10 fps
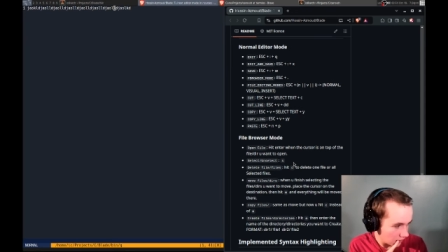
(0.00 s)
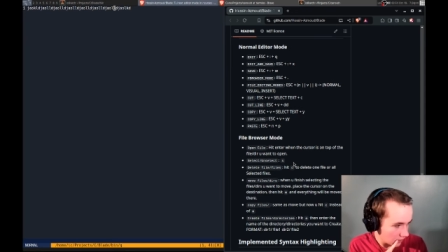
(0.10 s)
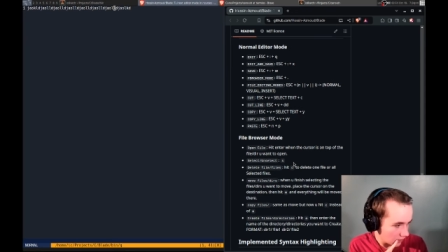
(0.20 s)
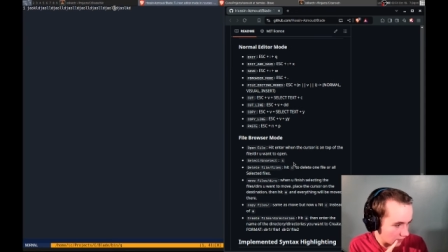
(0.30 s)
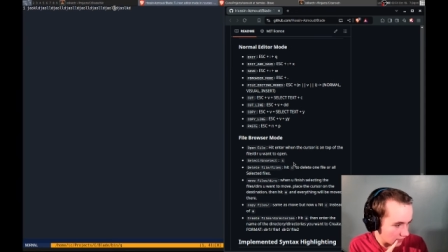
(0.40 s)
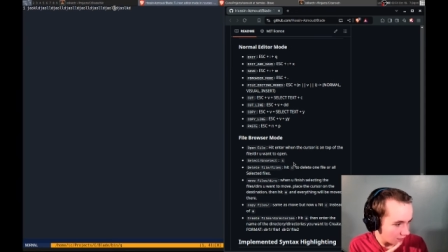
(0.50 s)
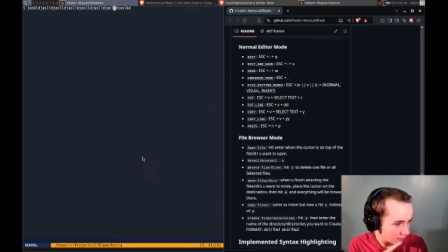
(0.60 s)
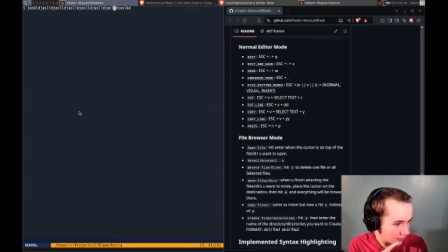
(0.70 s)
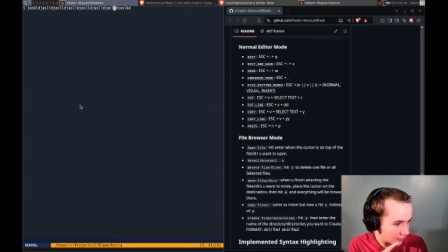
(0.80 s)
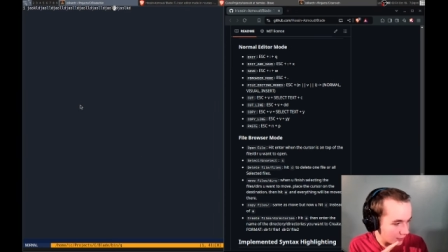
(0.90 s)
Save as
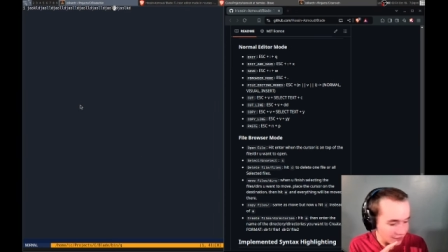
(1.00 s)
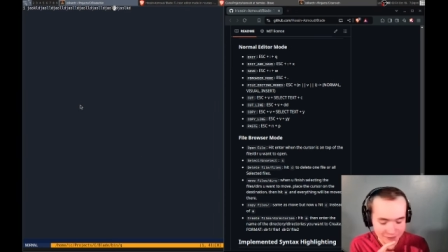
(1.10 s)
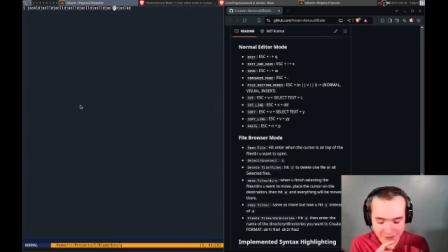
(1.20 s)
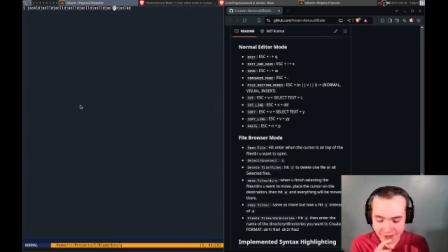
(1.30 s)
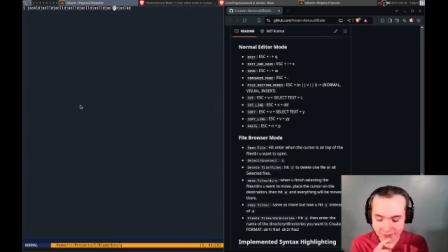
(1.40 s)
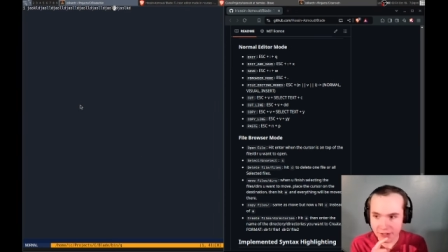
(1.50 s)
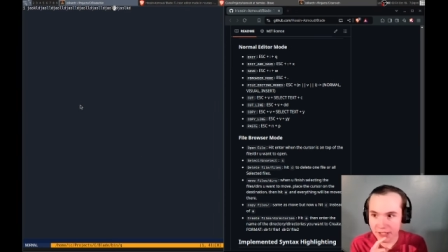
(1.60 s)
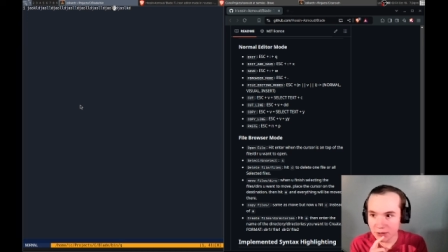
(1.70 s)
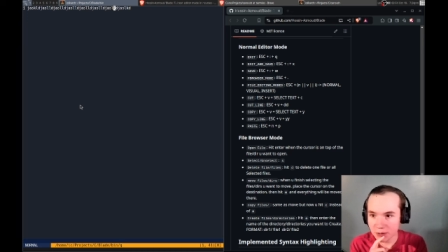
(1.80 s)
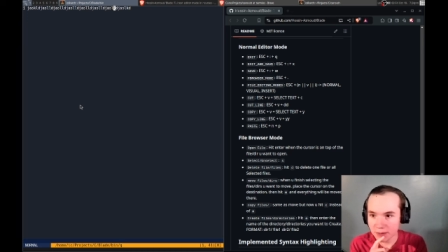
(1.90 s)
W, double. Very
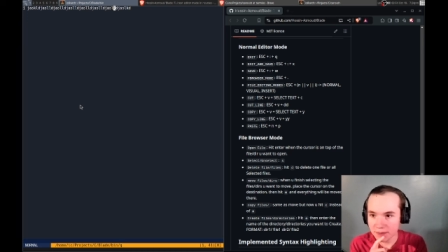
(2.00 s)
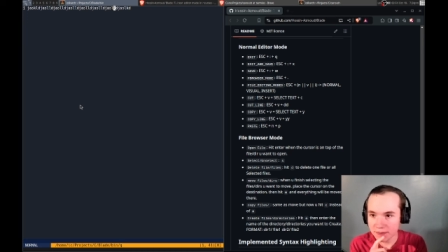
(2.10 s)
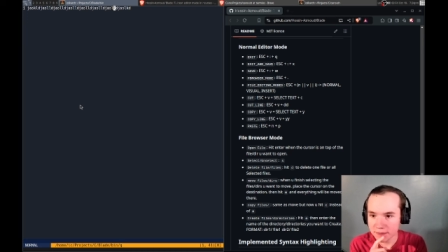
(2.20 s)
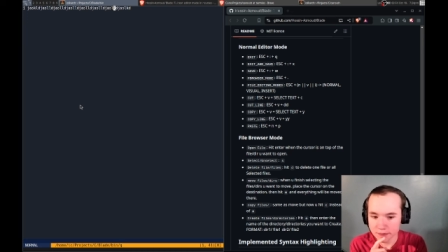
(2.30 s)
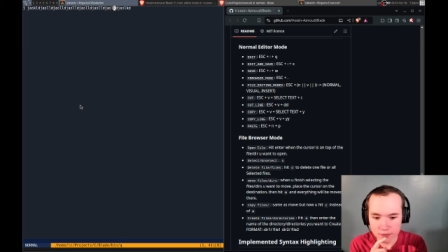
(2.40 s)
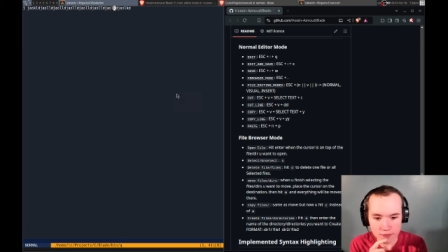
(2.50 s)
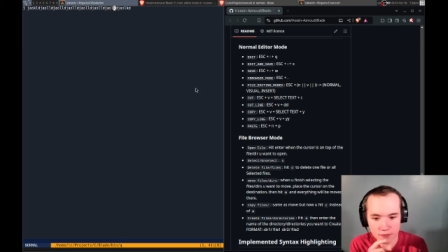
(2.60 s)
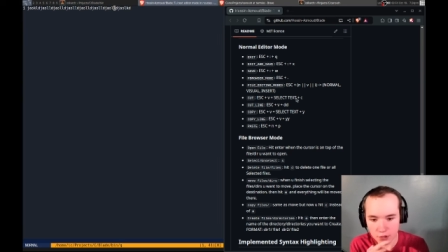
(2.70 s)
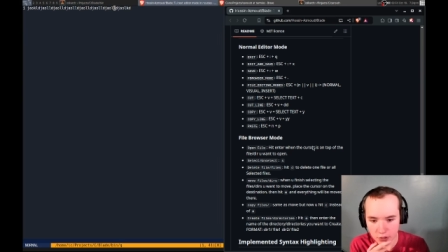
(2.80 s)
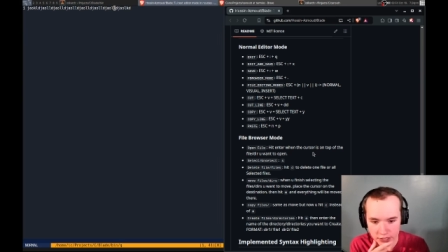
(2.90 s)
true.
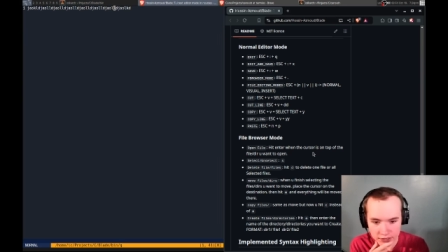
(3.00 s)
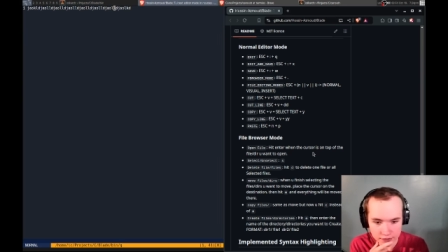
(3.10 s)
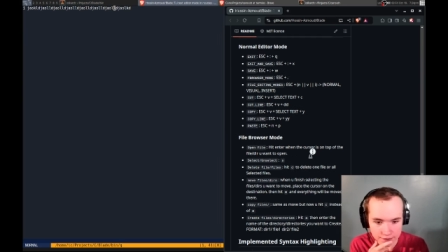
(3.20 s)
Alright.